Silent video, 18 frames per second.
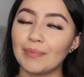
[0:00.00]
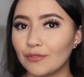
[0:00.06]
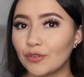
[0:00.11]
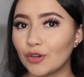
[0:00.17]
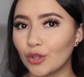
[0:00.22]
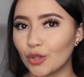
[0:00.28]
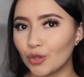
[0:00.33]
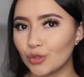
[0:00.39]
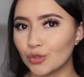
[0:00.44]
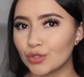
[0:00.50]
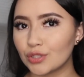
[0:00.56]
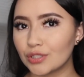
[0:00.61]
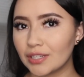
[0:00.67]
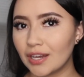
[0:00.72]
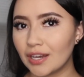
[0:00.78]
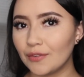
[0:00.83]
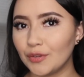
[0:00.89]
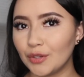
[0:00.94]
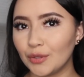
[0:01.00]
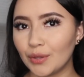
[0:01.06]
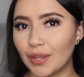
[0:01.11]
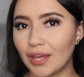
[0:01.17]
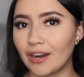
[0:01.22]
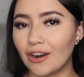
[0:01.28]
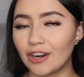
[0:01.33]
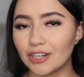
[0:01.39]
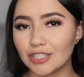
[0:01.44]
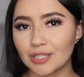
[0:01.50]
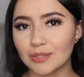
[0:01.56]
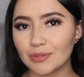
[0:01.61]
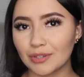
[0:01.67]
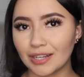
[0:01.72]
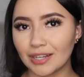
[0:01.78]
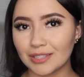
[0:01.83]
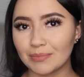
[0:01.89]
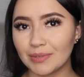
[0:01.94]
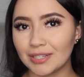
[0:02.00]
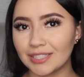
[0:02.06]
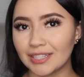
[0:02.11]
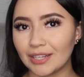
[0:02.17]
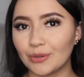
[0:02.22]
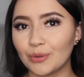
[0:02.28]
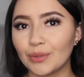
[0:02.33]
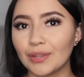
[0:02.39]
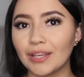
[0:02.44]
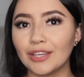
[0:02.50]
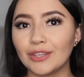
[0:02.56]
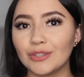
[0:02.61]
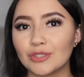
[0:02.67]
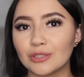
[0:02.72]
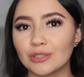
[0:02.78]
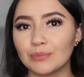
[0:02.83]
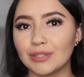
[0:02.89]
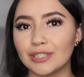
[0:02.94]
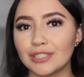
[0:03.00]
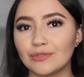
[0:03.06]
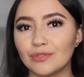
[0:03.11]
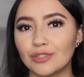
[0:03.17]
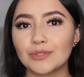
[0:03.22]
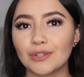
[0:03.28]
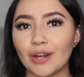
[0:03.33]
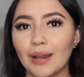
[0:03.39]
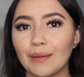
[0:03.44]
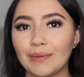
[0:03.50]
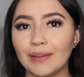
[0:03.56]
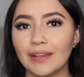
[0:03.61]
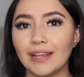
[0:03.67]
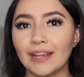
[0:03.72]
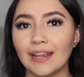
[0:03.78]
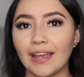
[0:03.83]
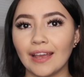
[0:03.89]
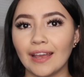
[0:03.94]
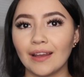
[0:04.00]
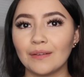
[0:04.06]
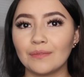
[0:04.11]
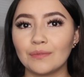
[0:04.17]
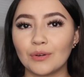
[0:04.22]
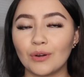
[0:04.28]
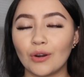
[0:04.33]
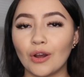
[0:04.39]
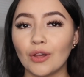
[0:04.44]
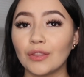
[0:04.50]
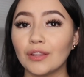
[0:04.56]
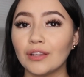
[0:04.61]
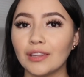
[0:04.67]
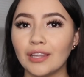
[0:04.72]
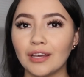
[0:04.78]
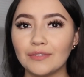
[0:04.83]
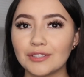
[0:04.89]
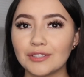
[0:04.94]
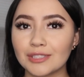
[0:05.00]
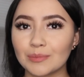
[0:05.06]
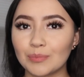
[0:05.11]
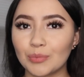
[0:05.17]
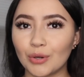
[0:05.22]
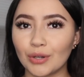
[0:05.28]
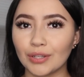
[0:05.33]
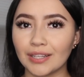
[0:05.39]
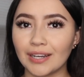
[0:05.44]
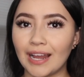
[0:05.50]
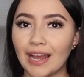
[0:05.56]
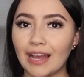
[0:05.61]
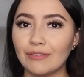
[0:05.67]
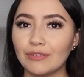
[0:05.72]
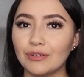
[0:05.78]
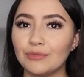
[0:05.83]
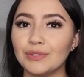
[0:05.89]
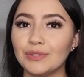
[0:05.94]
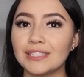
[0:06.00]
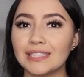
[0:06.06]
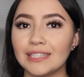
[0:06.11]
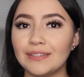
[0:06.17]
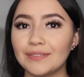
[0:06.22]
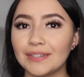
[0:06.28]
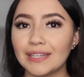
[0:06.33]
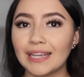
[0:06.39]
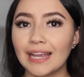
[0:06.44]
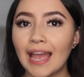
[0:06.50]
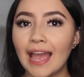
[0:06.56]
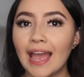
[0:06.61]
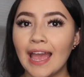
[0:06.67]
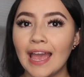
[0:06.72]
And for those of you that are subscribed to my channel, thank you so much for subscribing and for all the love and support that I have been receiving.